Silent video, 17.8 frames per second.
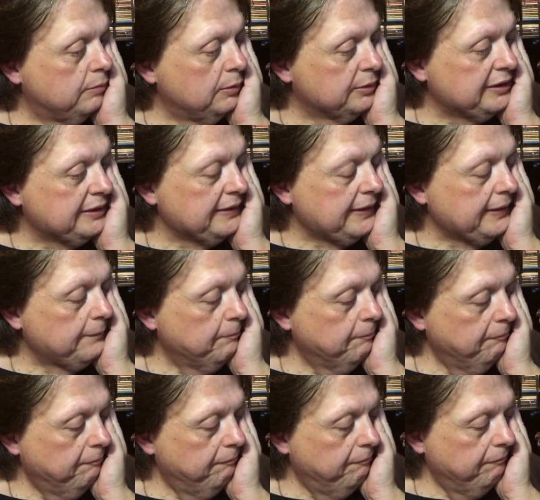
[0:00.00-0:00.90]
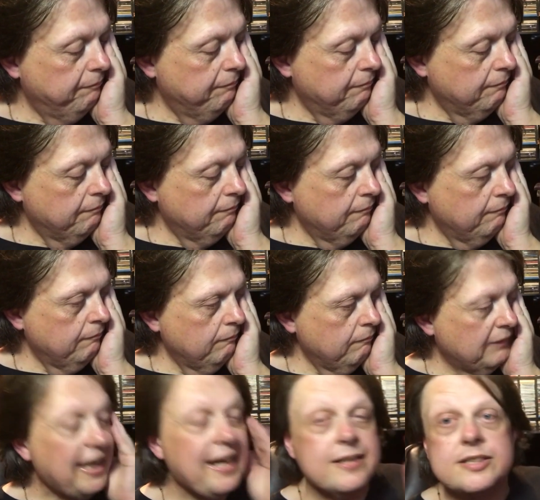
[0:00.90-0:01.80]
was I saying?
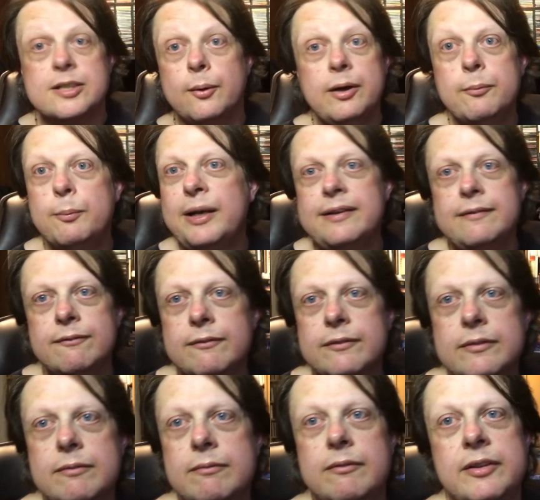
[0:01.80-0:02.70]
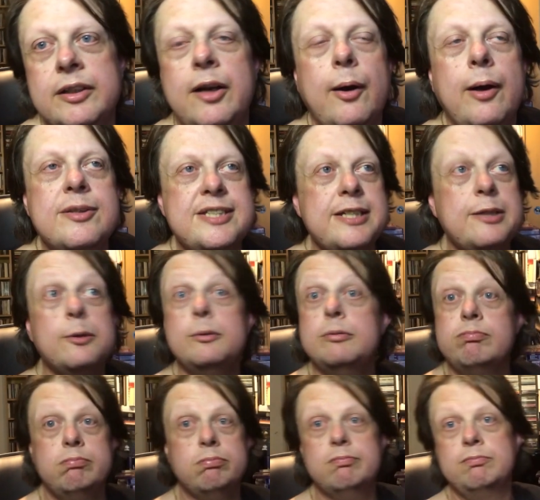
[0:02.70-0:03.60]
Yeah, so I went, you know,
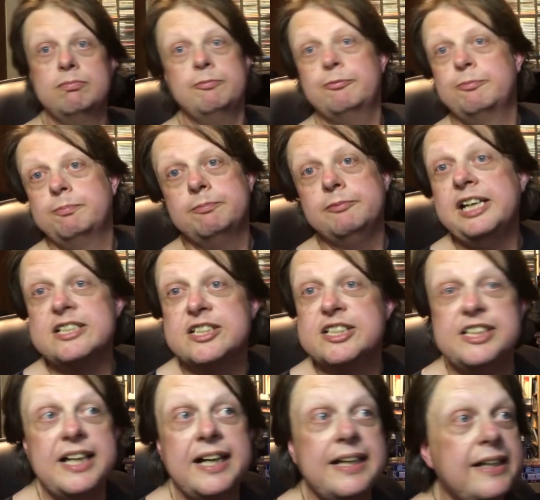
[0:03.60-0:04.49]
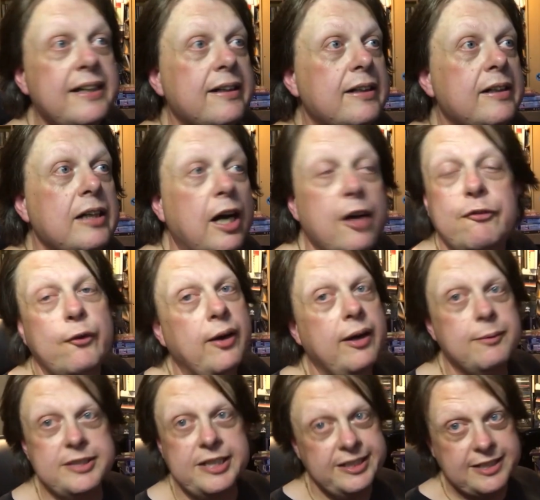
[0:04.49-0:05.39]
until yesterday, I
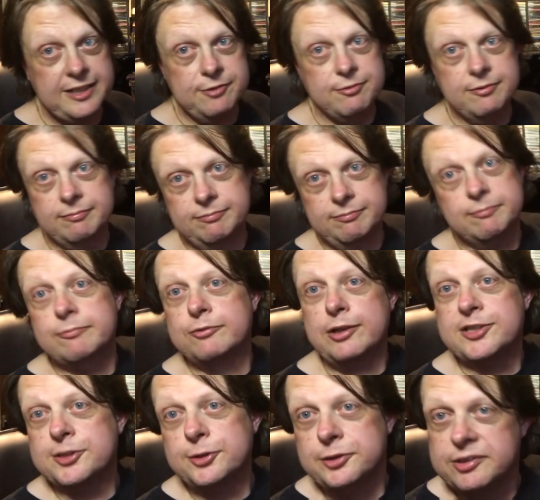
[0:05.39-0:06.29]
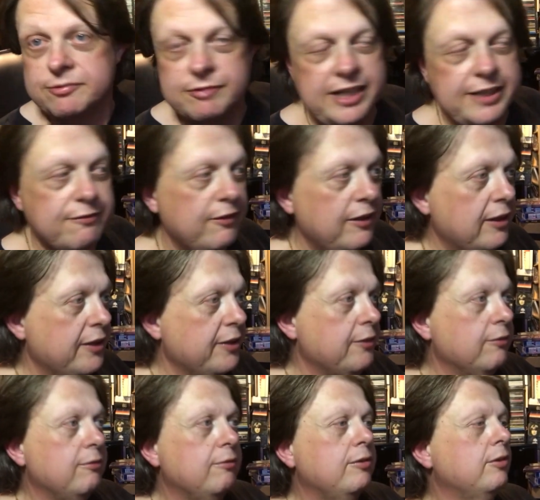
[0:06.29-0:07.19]
thought I was getting a translucent red
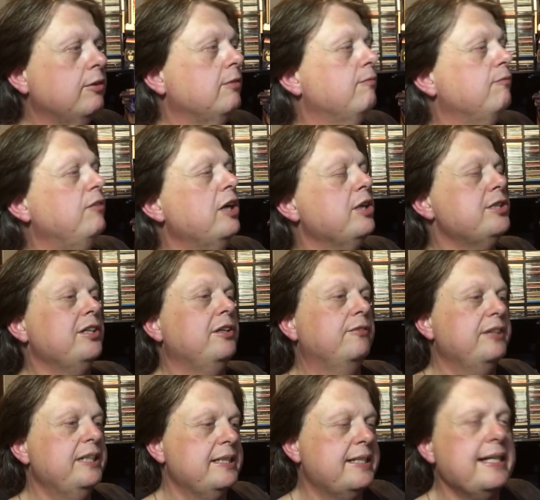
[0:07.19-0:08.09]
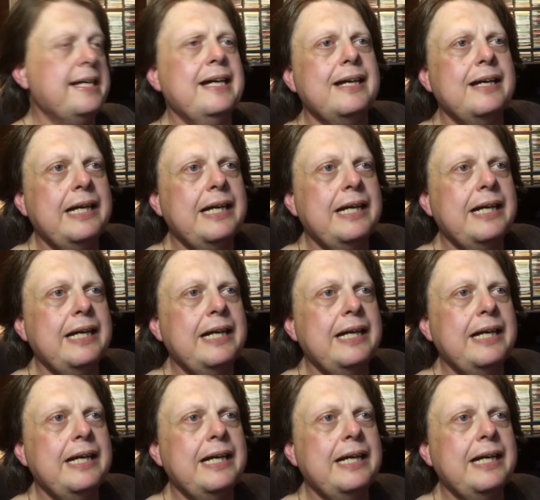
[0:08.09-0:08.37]
vinyl version of it.